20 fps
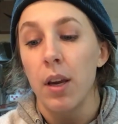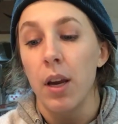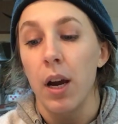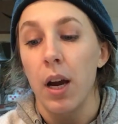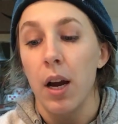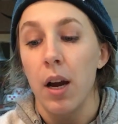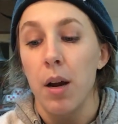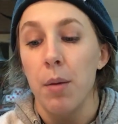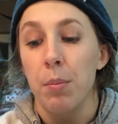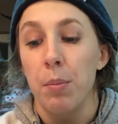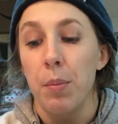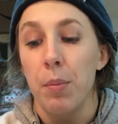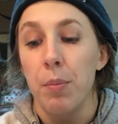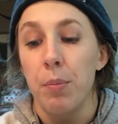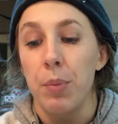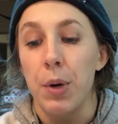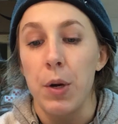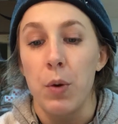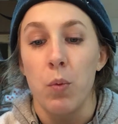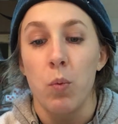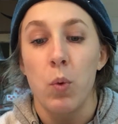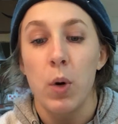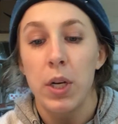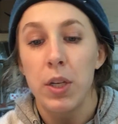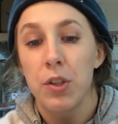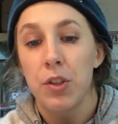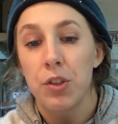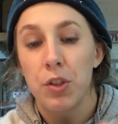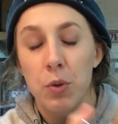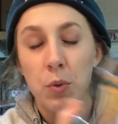But
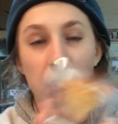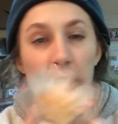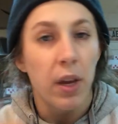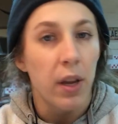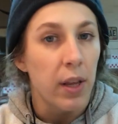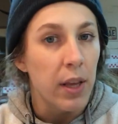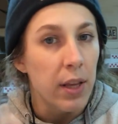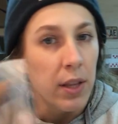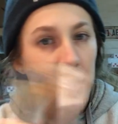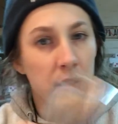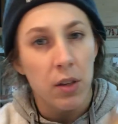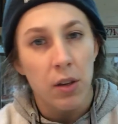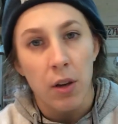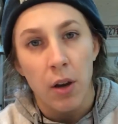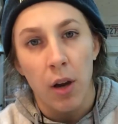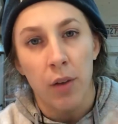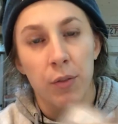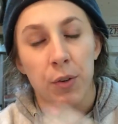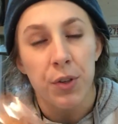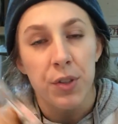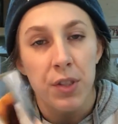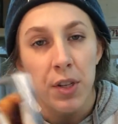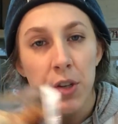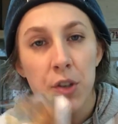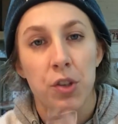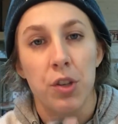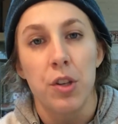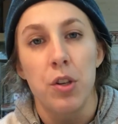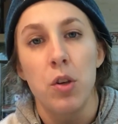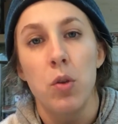once you get into
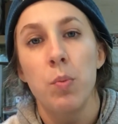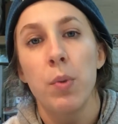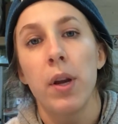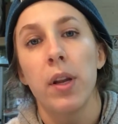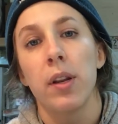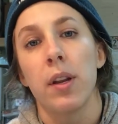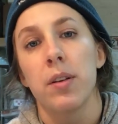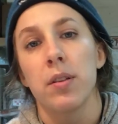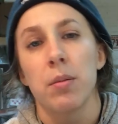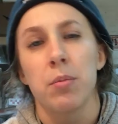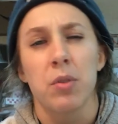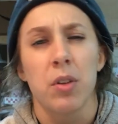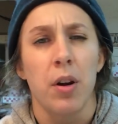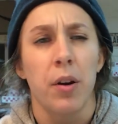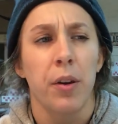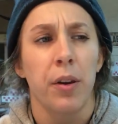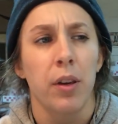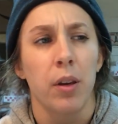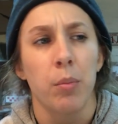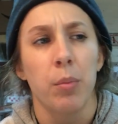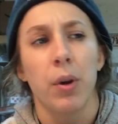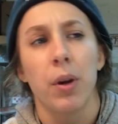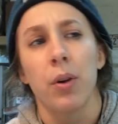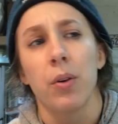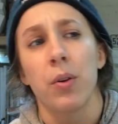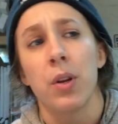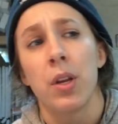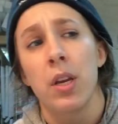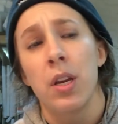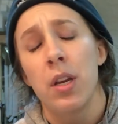conversation, you might end up talking
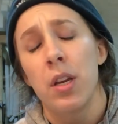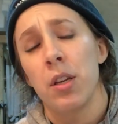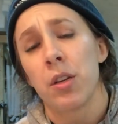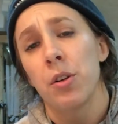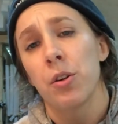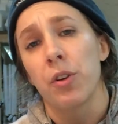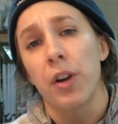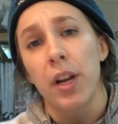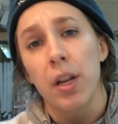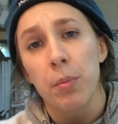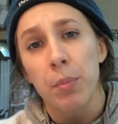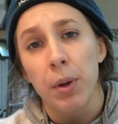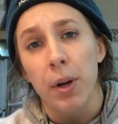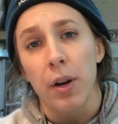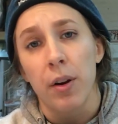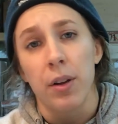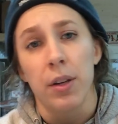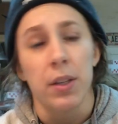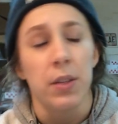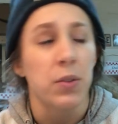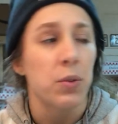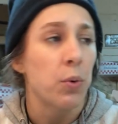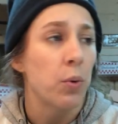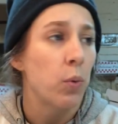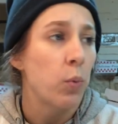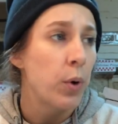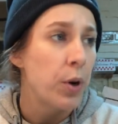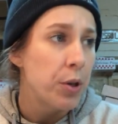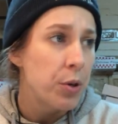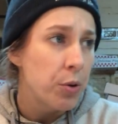about your grandparents
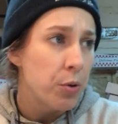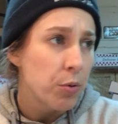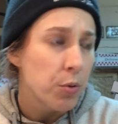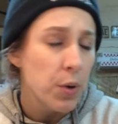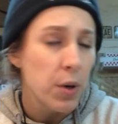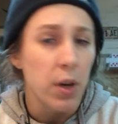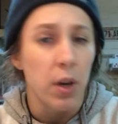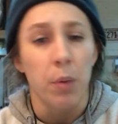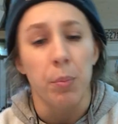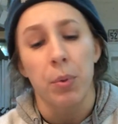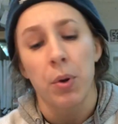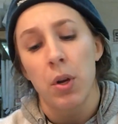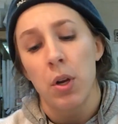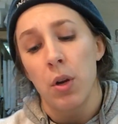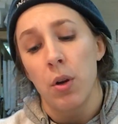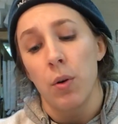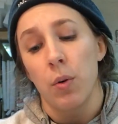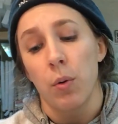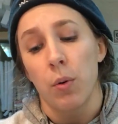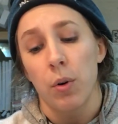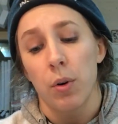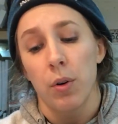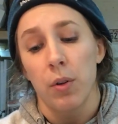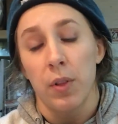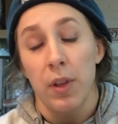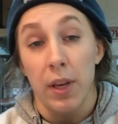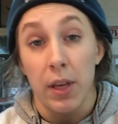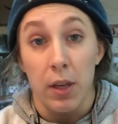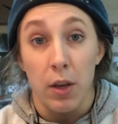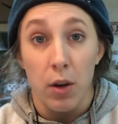or where you grew up, or
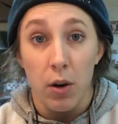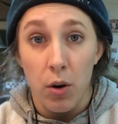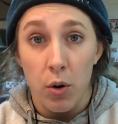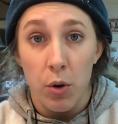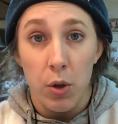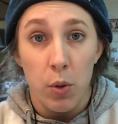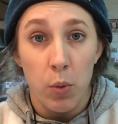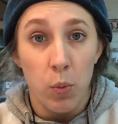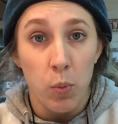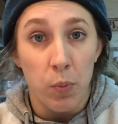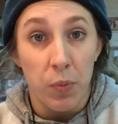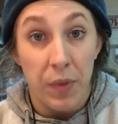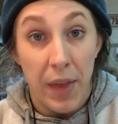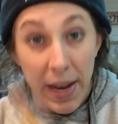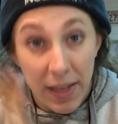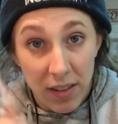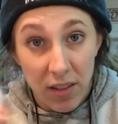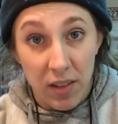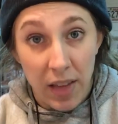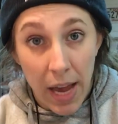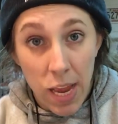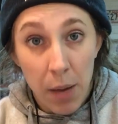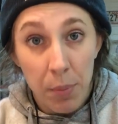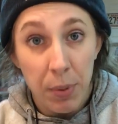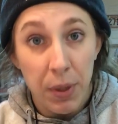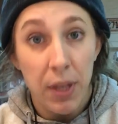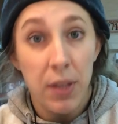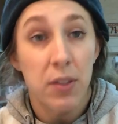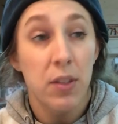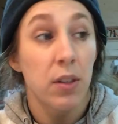like, oh, that's that
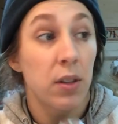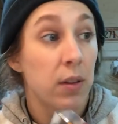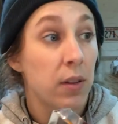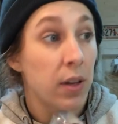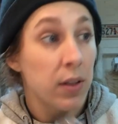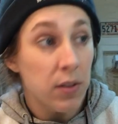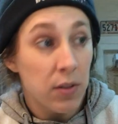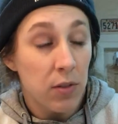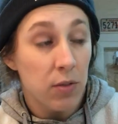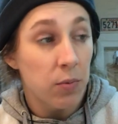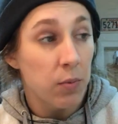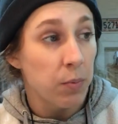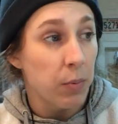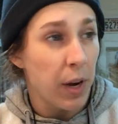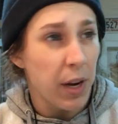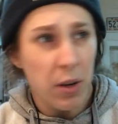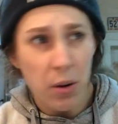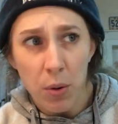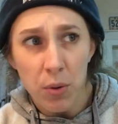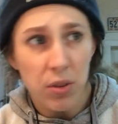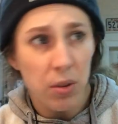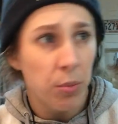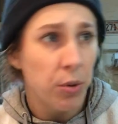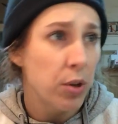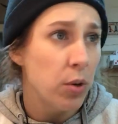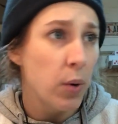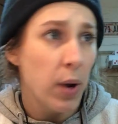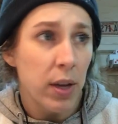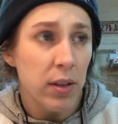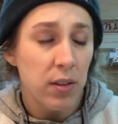pizza? I know
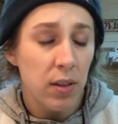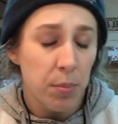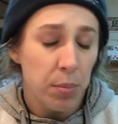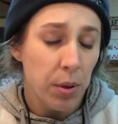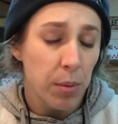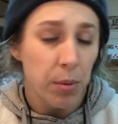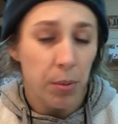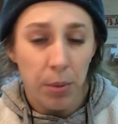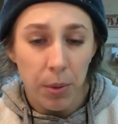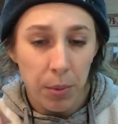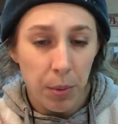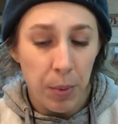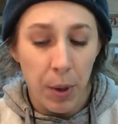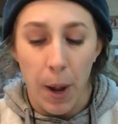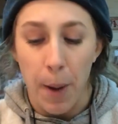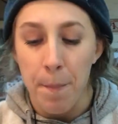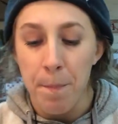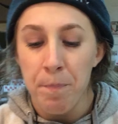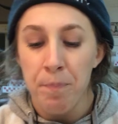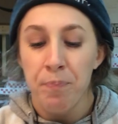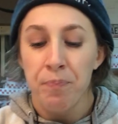someone who has that, blah, blah, blah, blah, blah.